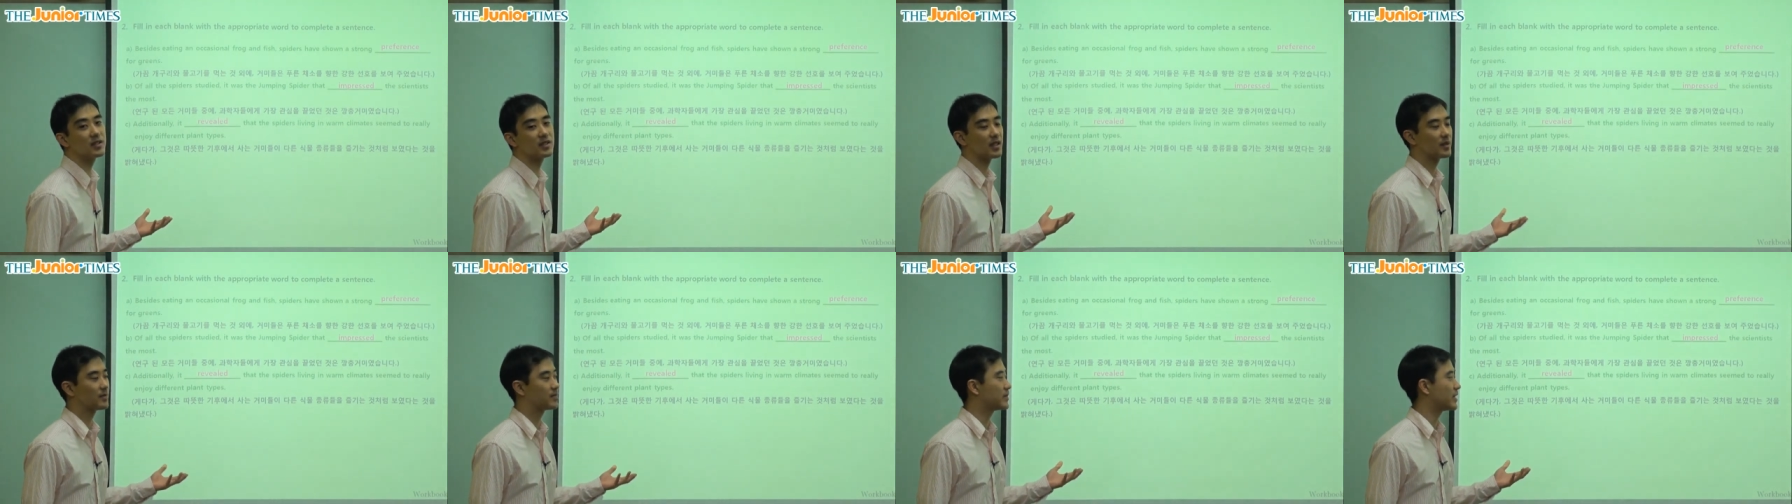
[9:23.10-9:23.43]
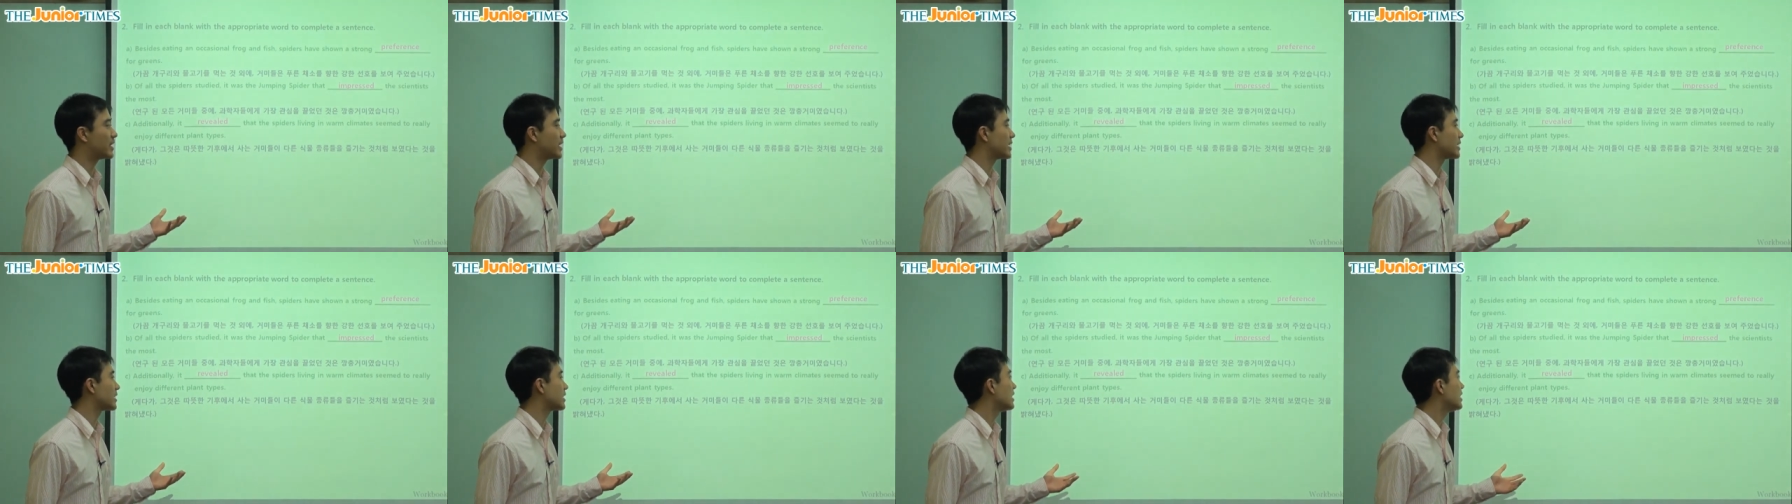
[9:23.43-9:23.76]

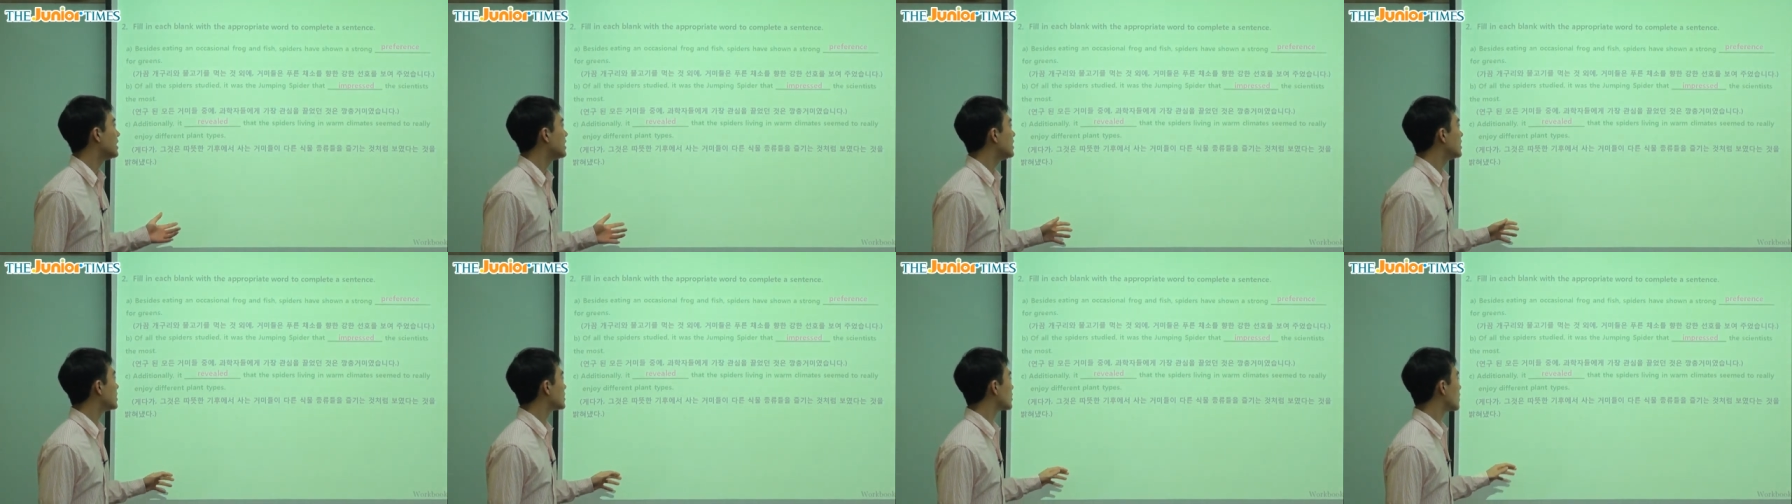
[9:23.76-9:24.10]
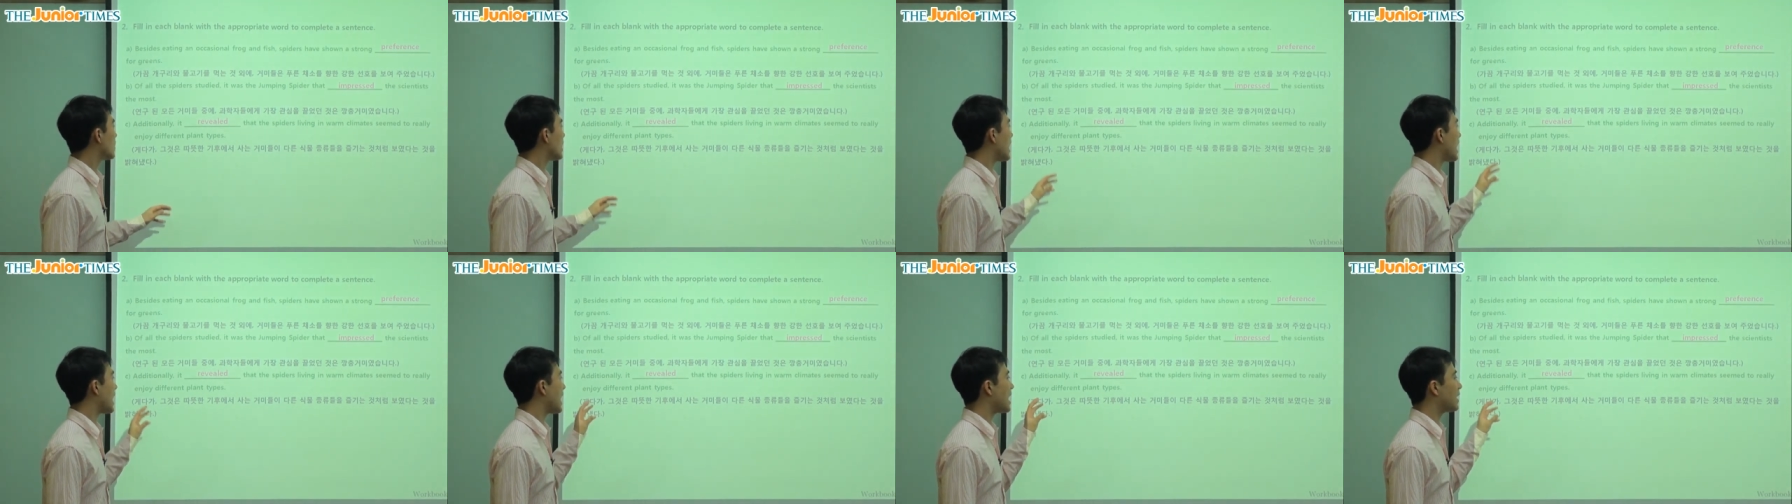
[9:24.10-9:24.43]
something. So
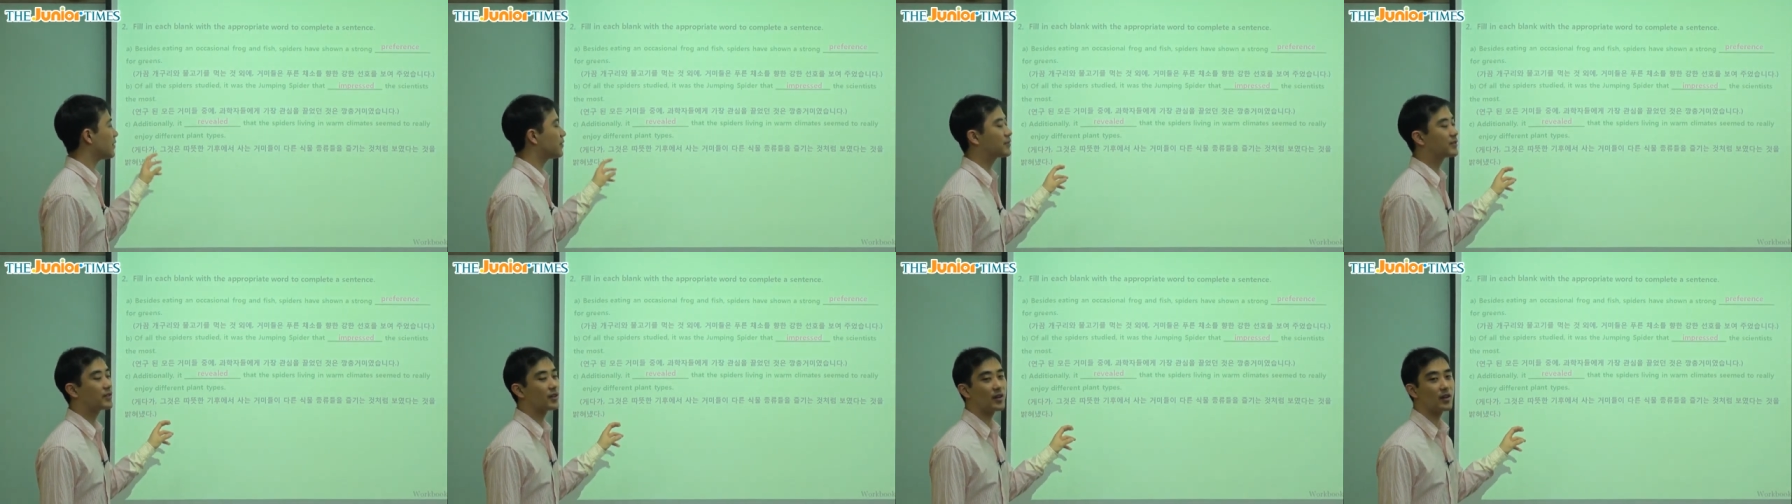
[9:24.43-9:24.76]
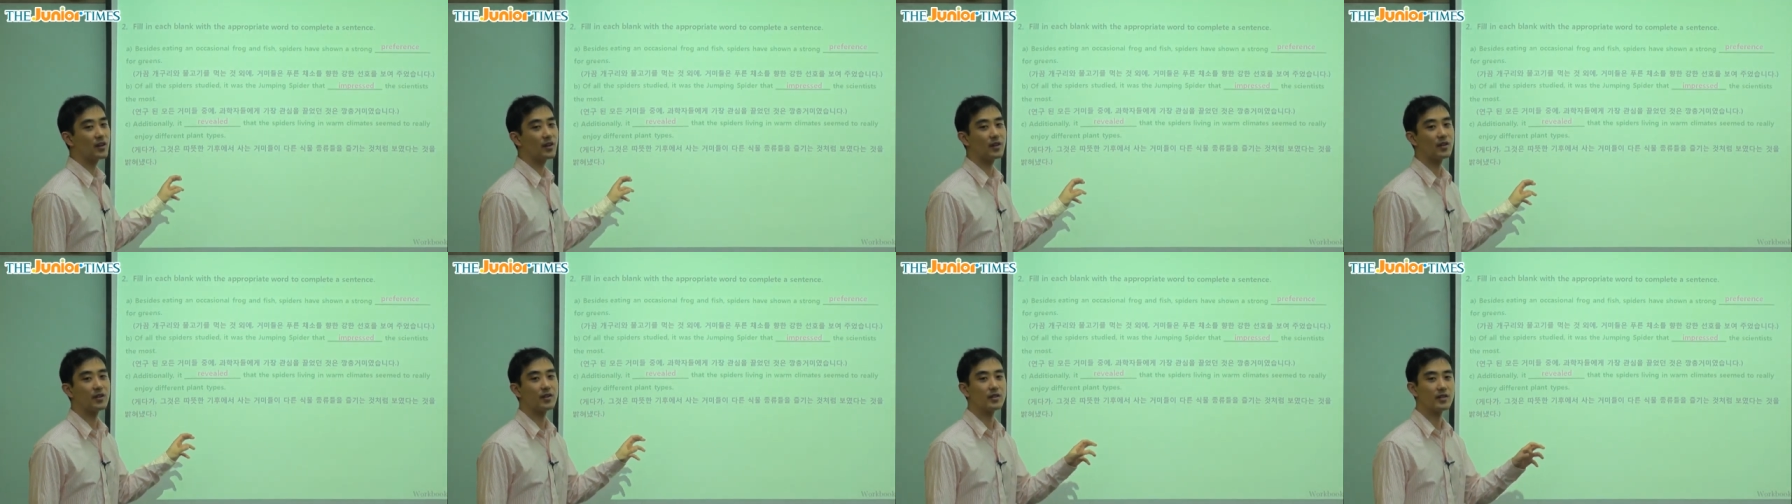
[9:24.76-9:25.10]

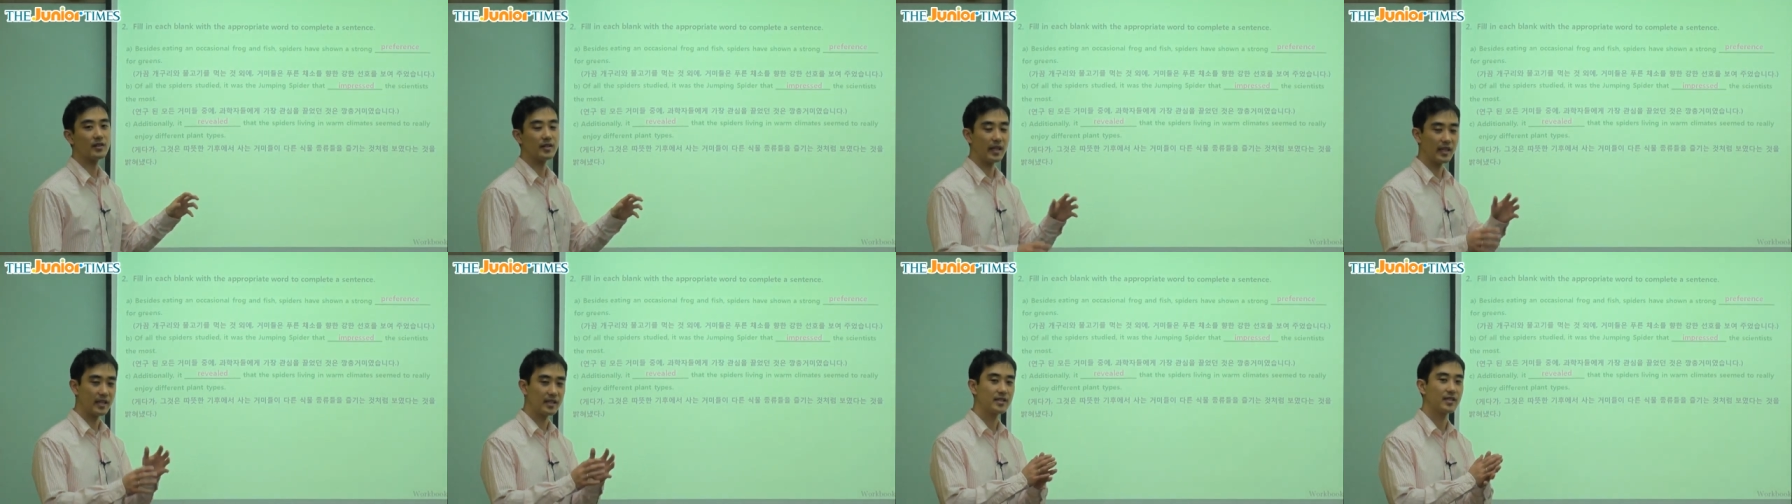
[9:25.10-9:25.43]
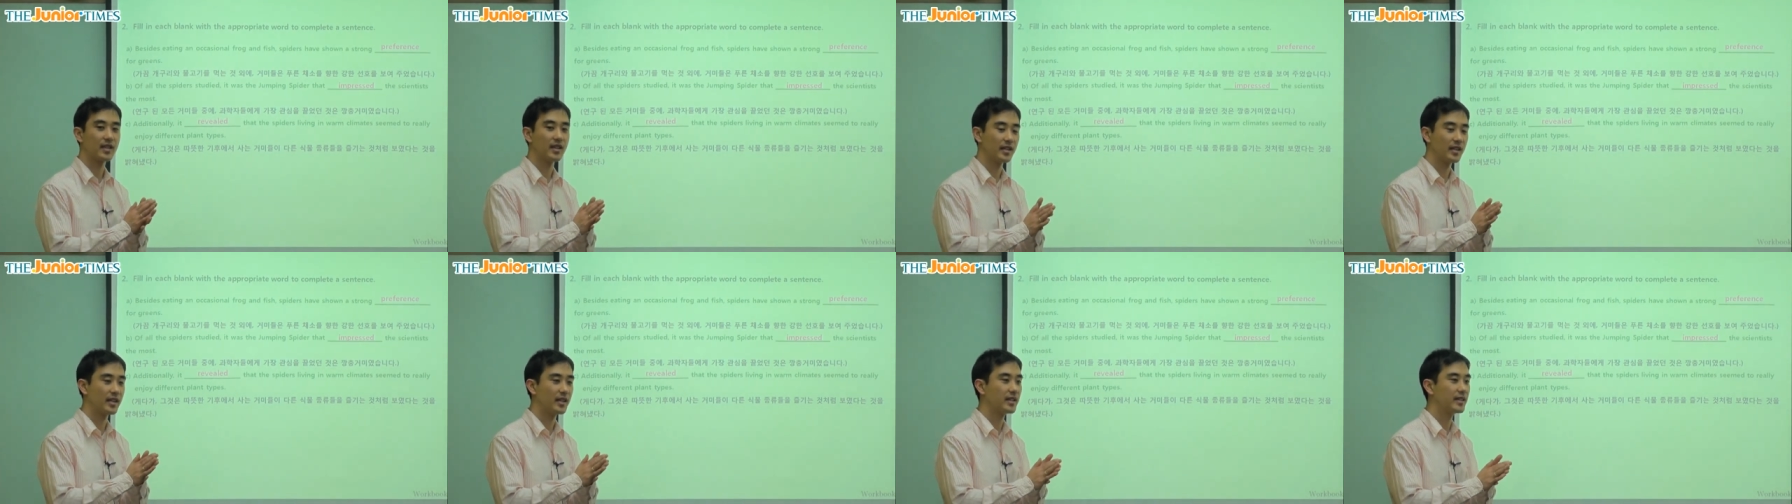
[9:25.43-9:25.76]
after they
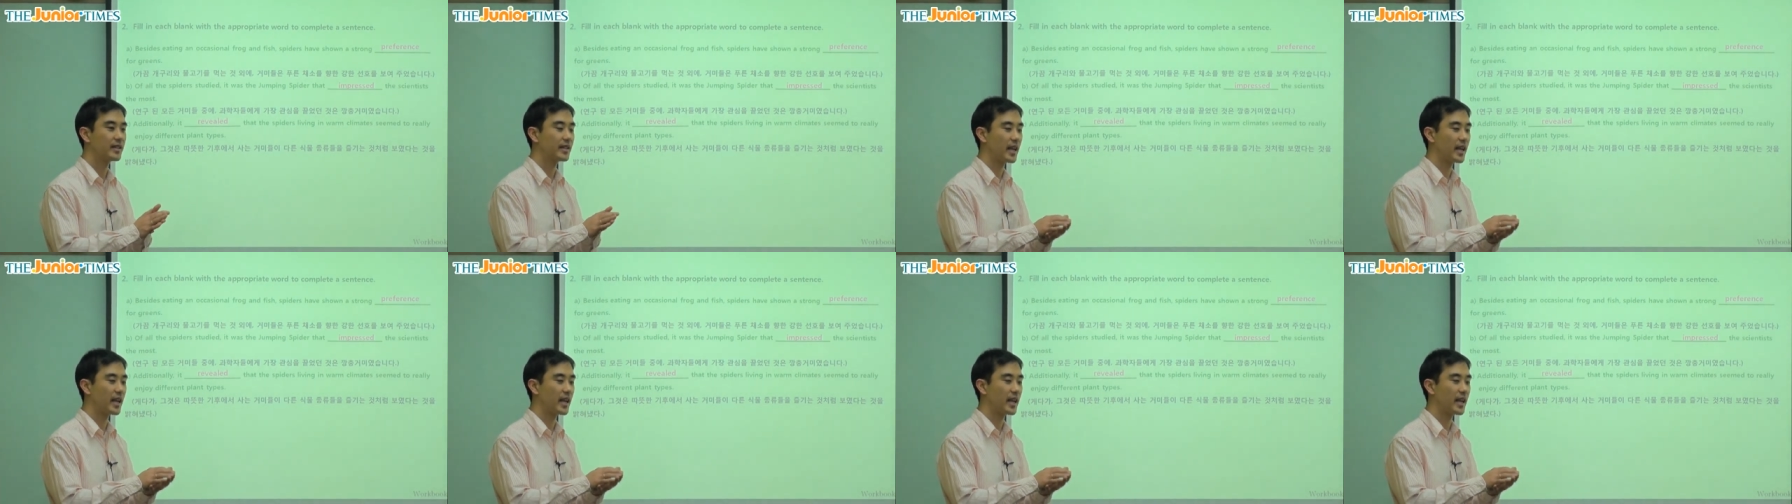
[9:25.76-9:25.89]
study,